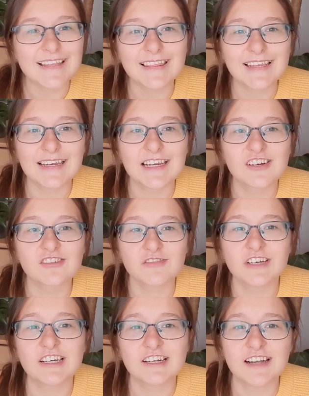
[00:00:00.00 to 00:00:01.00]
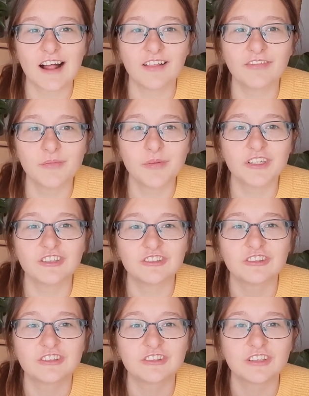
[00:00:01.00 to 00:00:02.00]
like Korean alphabet
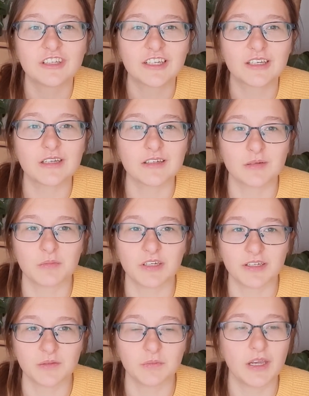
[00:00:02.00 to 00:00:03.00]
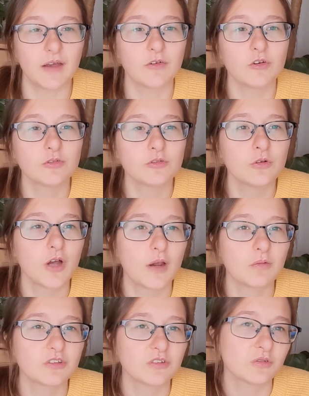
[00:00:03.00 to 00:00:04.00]
just like intimidates me. I
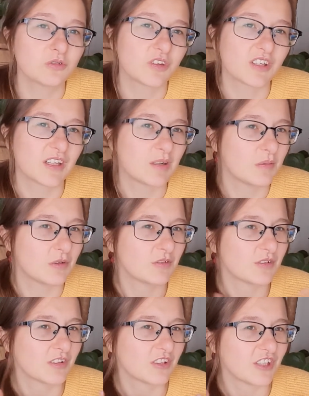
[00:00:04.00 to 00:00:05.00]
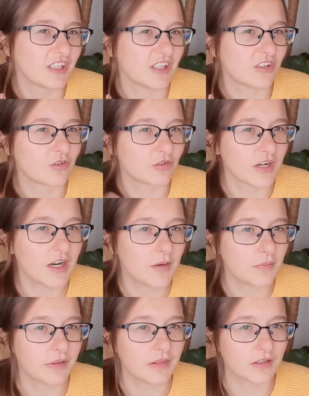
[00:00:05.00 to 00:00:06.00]
was also thinking about learning
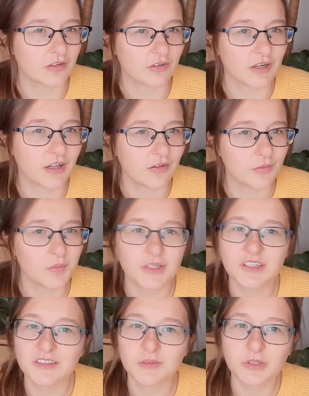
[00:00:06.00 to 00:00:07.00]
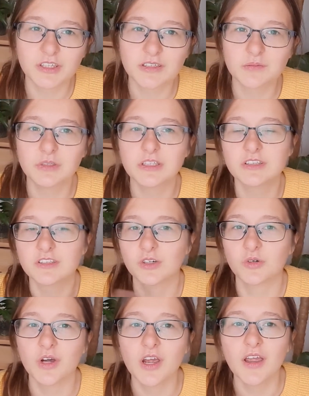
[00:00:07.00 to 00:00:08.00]
Greek, but the Greek alphabet intimidates me. So